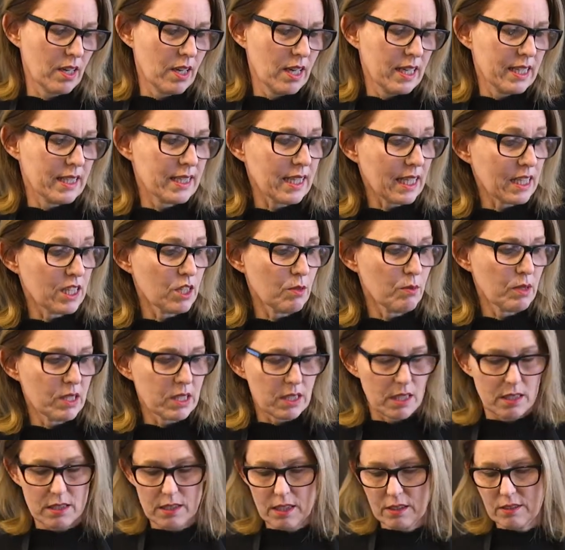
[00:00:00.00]
Sesame
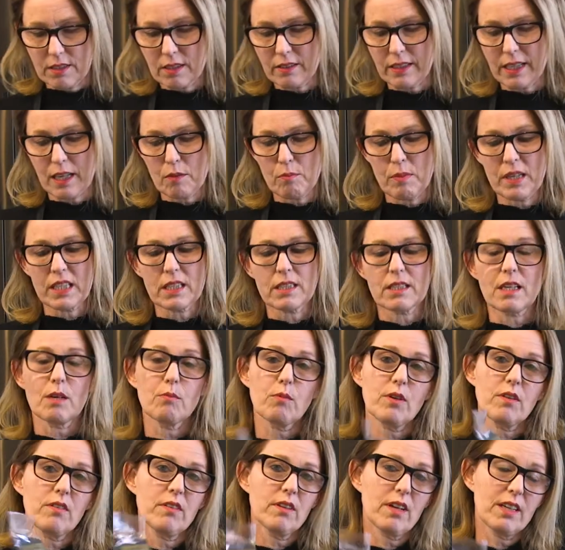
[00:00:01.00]
seeds. Now don't get mixed up
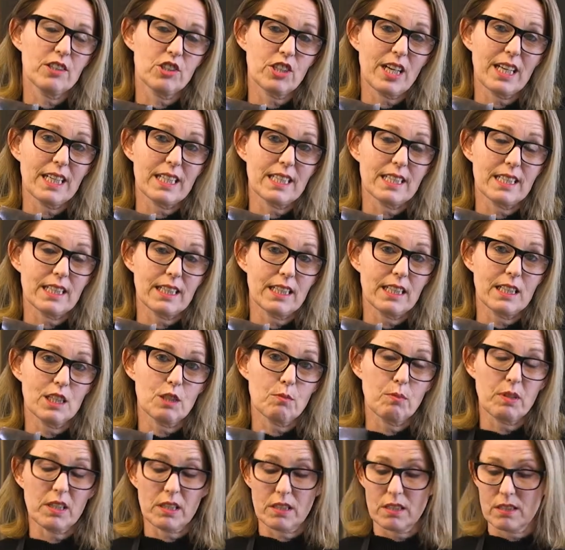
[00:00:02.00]
with nigella
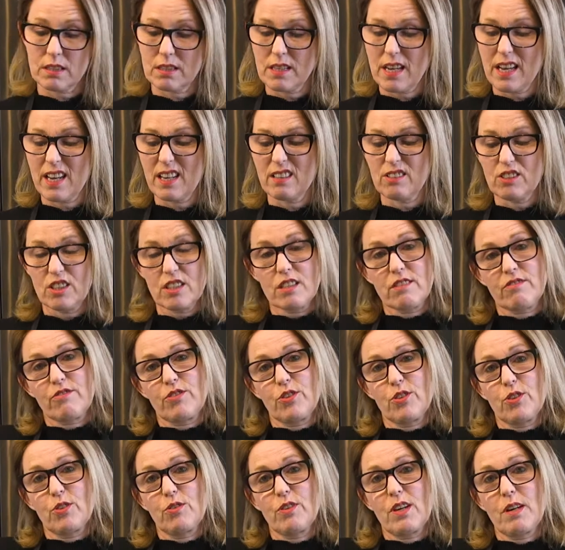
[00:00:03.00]
seeds because they're just
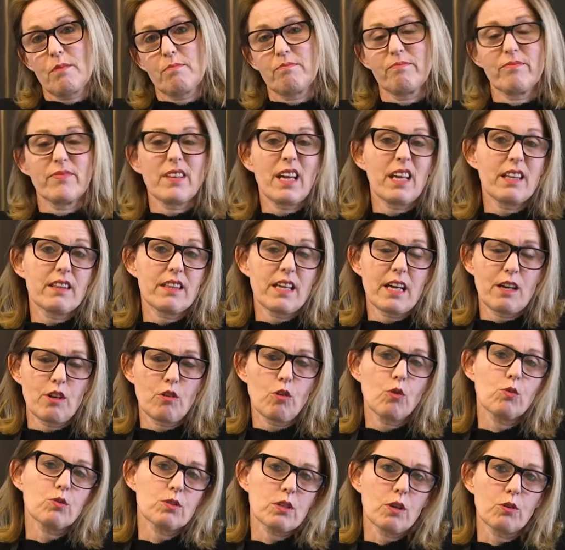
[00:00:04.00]
for, they're
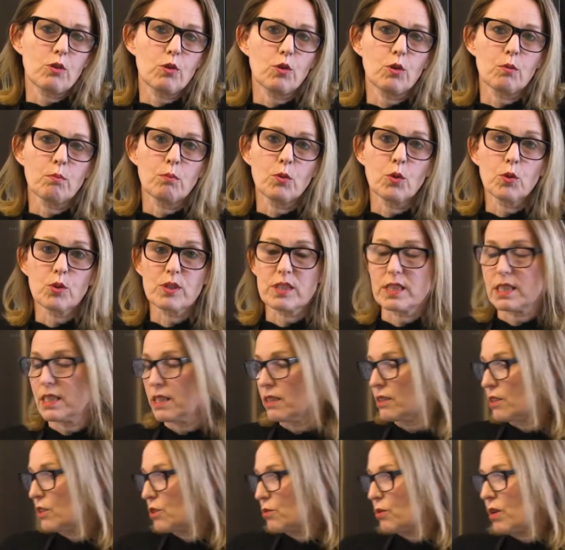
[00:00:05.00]
also called moor seeds as